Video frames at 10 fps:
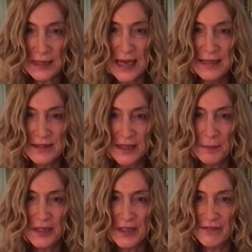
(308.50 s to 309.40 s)
and some
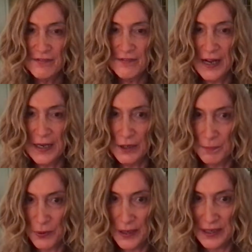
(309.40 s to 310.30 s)
of the finer
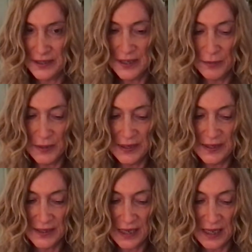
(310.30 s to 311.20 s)
points that we
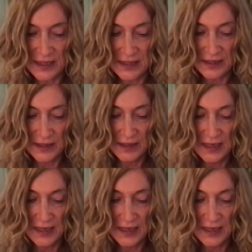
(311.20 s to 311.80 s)
discussed.